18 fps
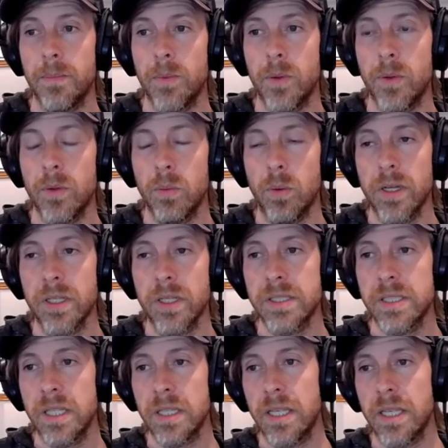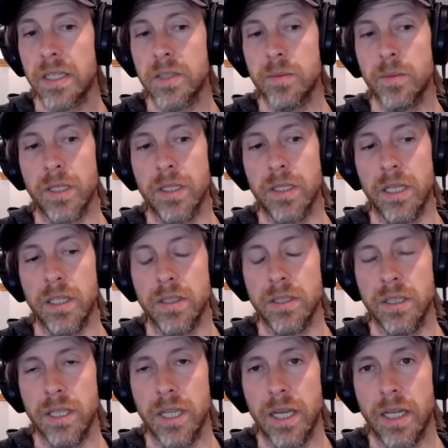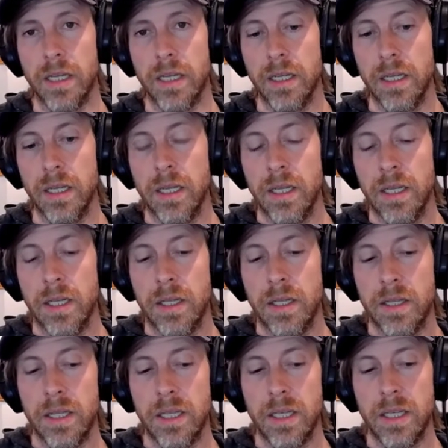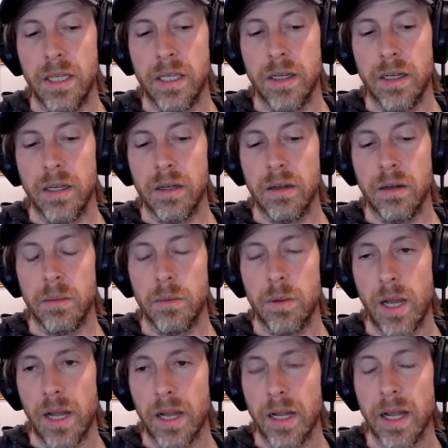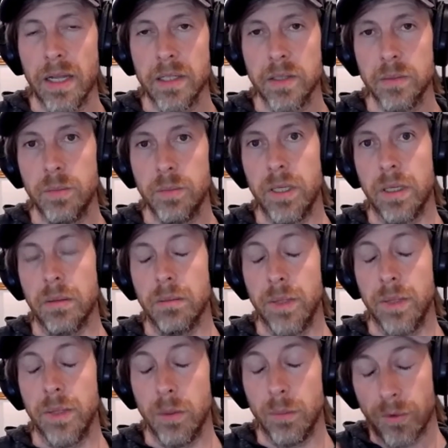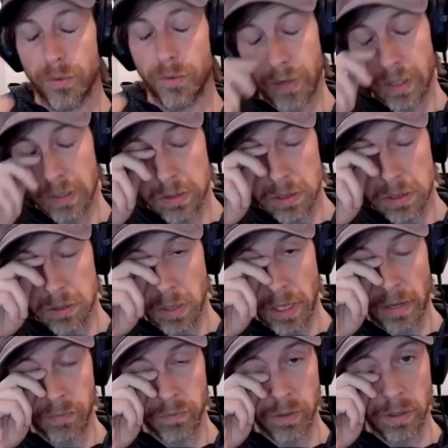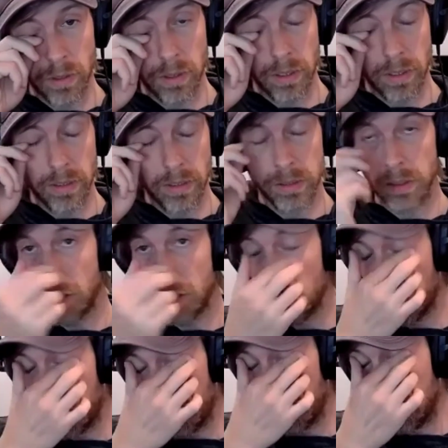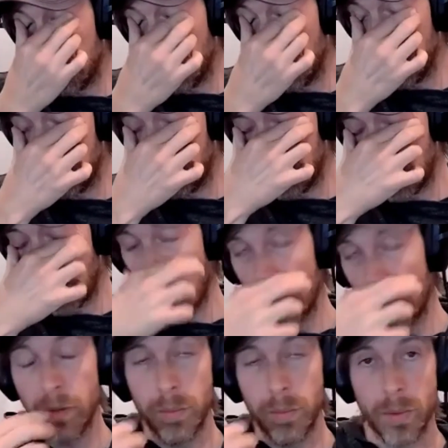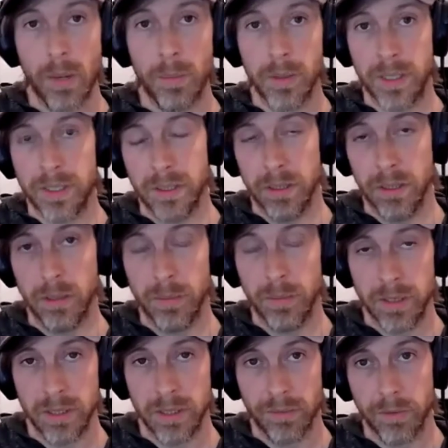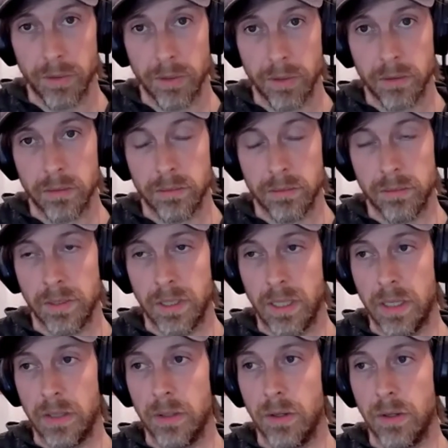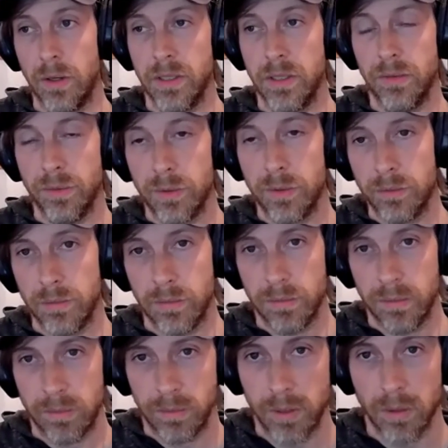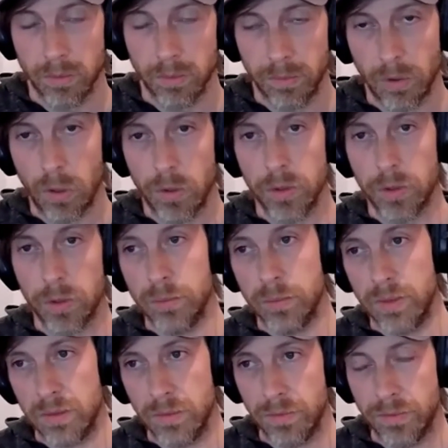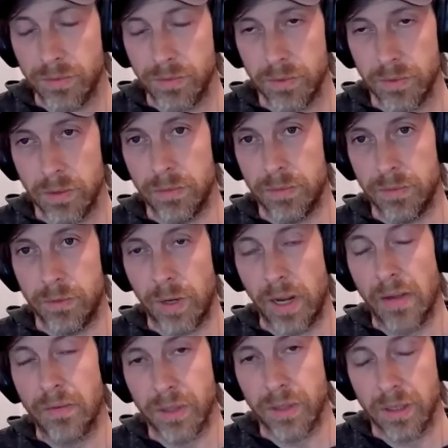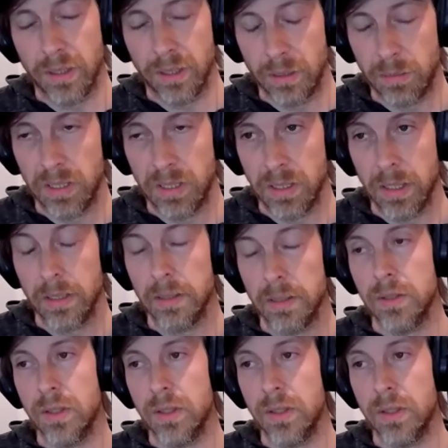You want to set the expectation that the Iguide is being, professionally drafted and is done when it's done. And every property is a little bit different, and there are different, volumes of drafting that need to be done.